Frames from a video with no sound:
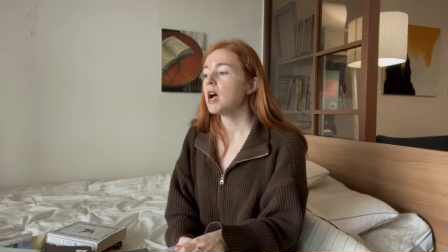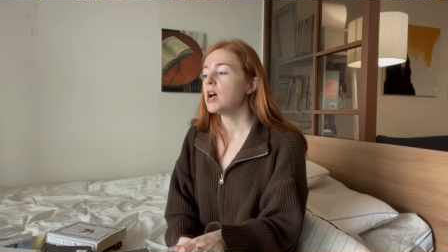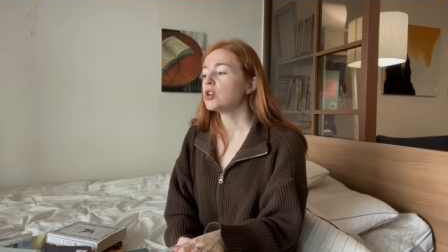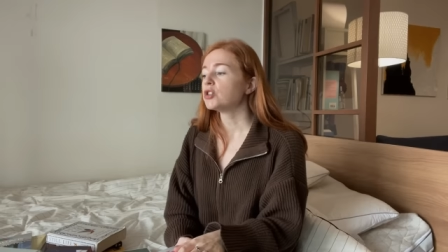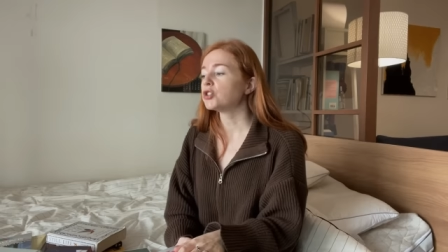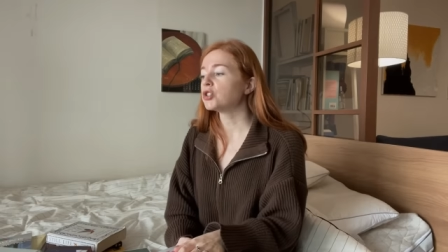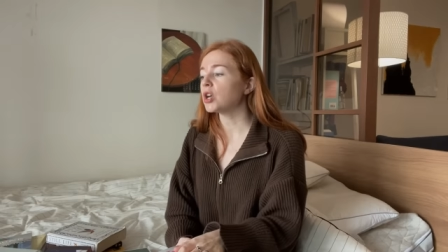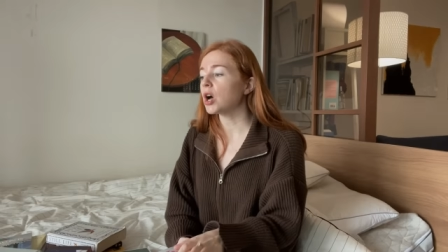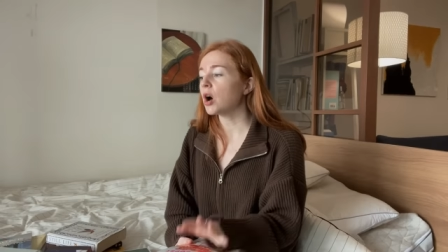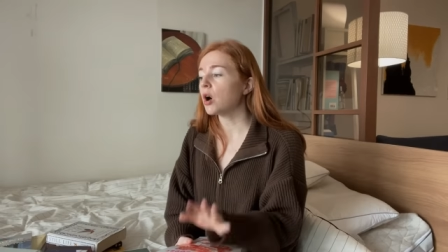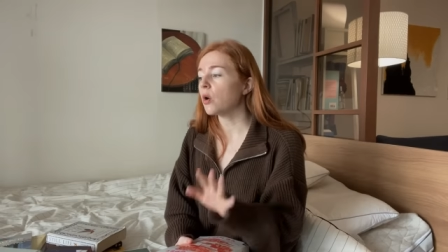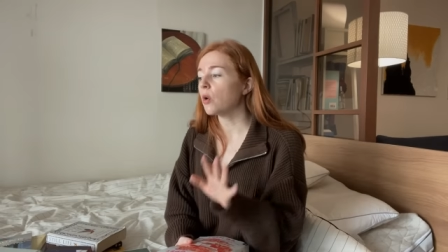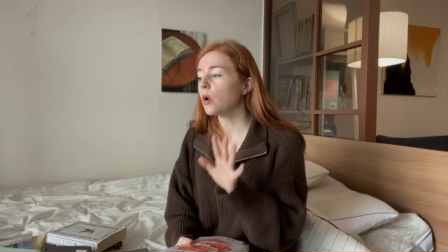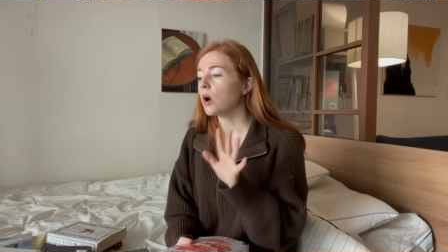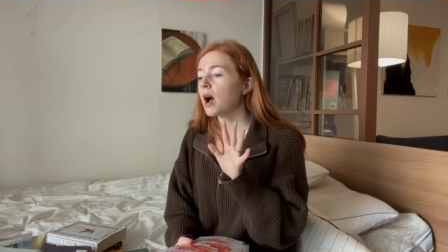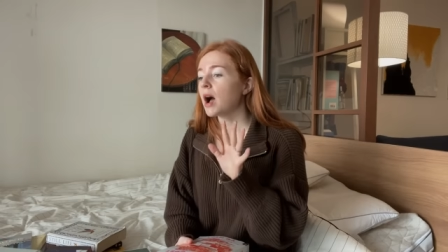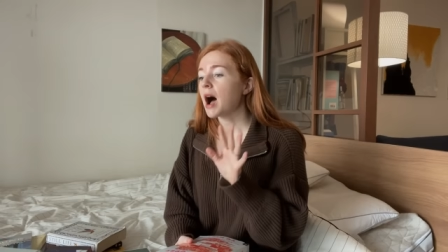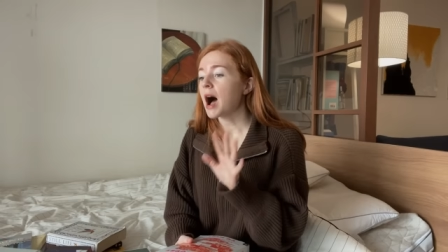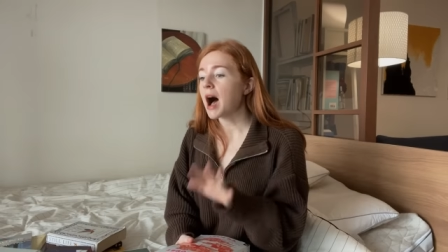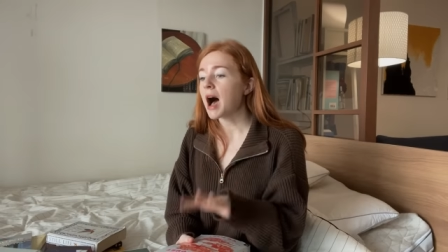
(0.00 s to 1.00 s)
So
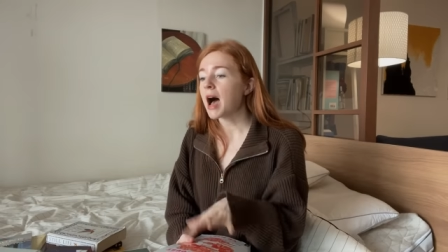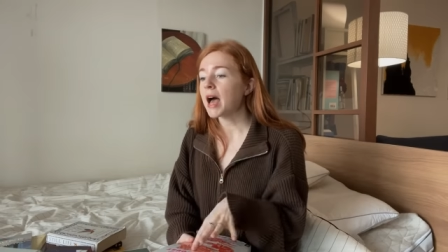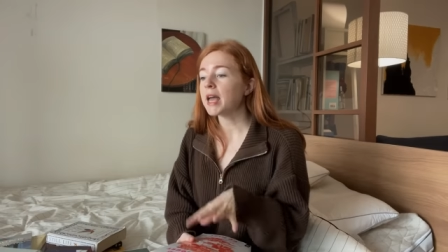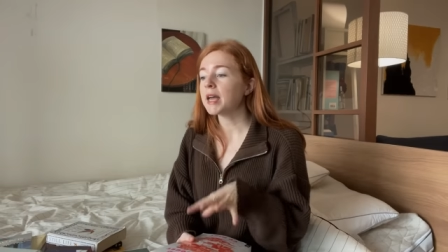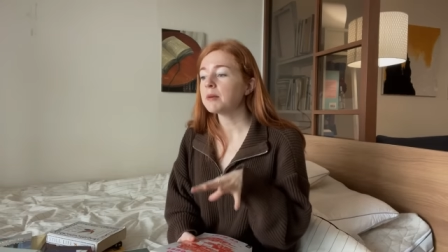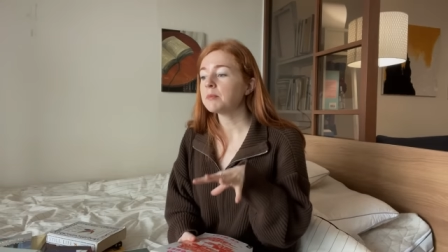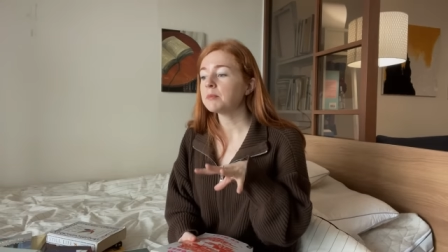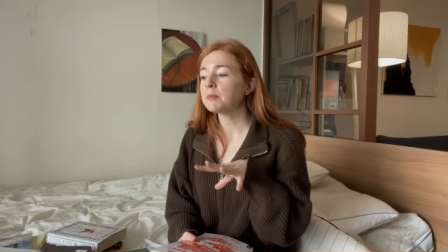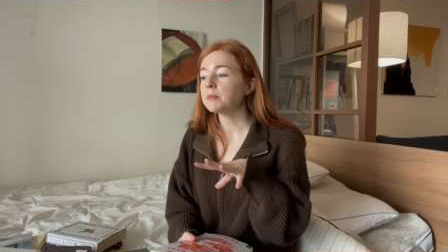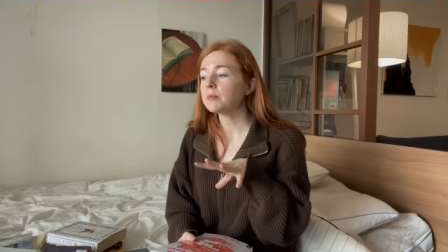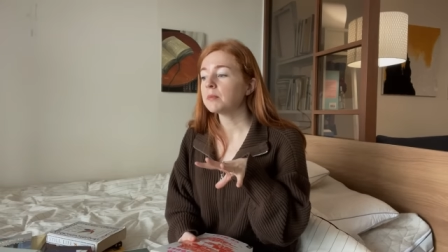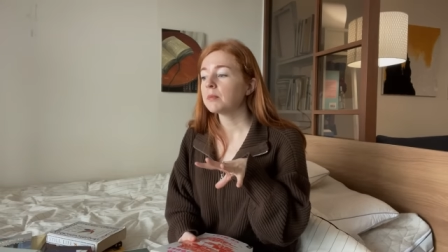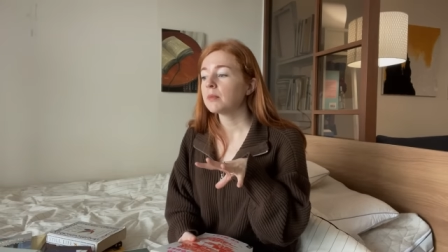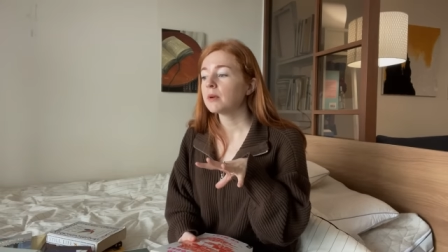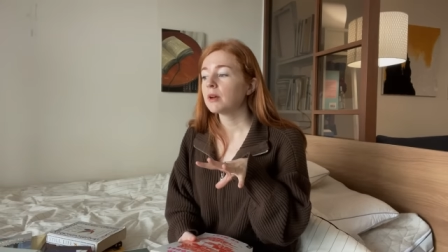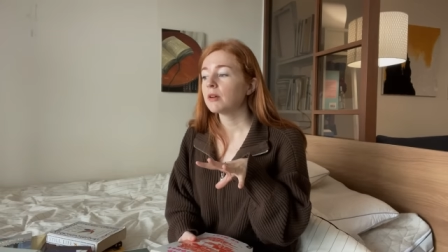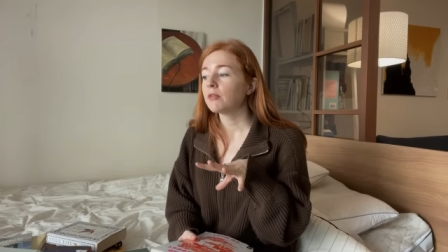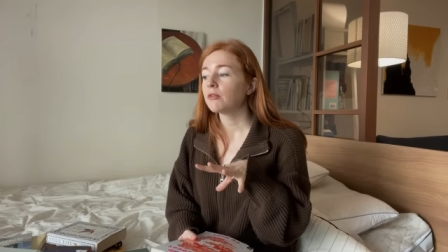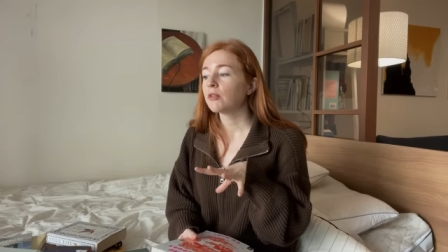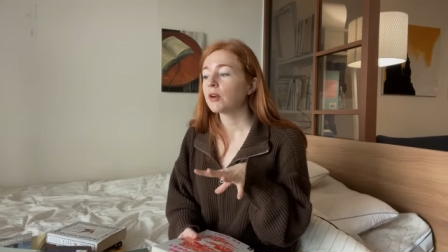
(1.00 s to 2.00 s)
I am
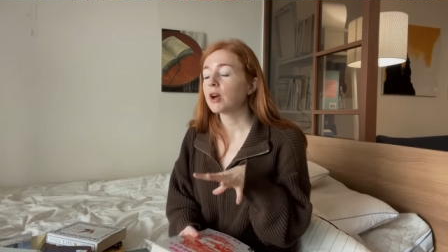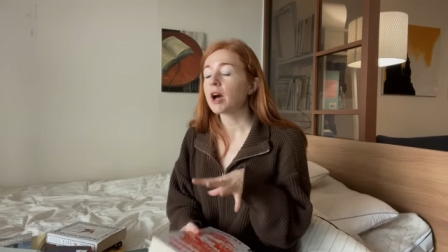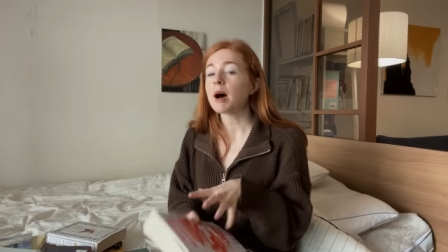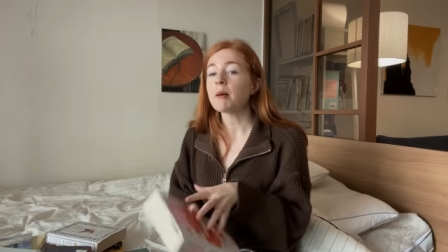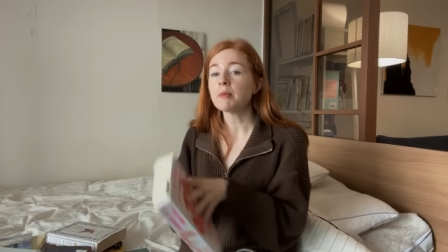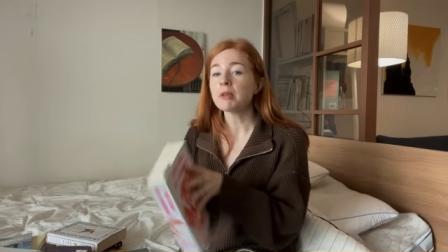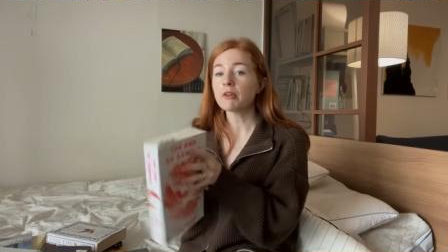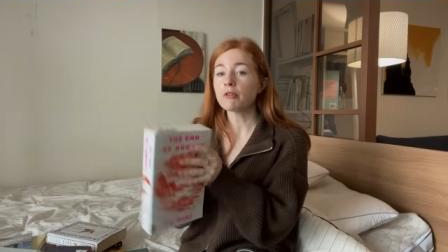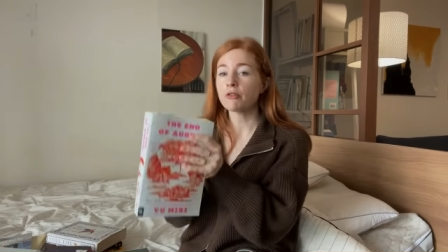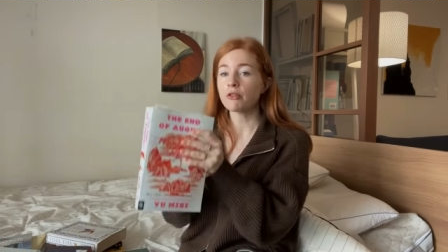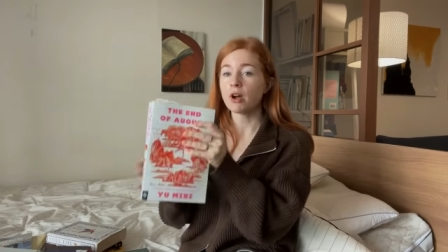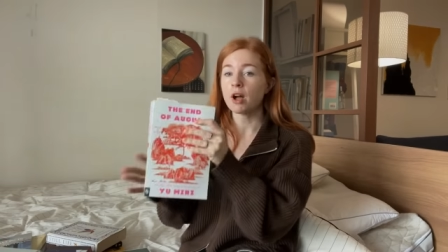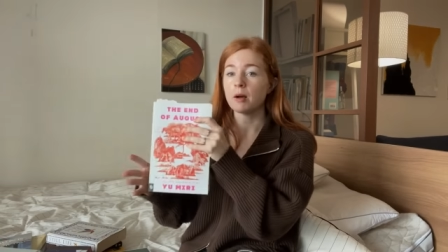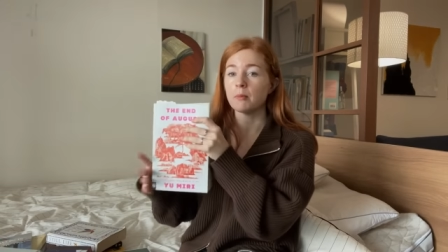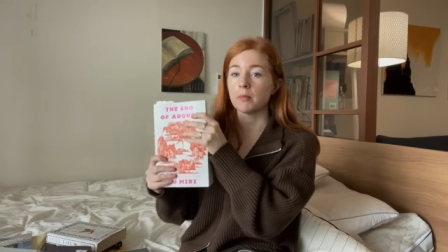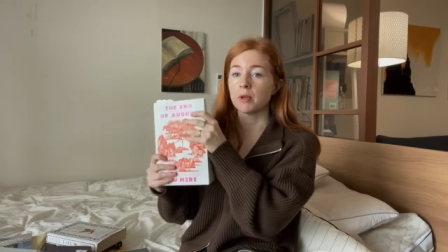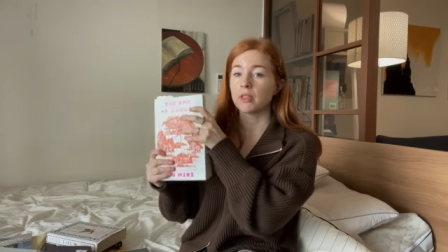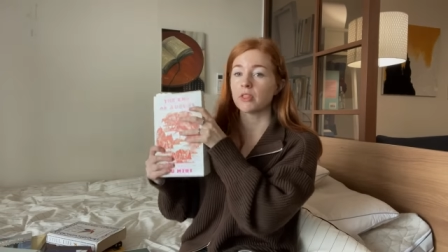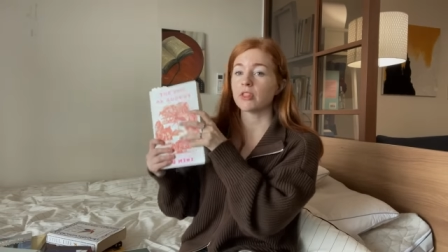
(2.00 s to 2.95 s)
coming from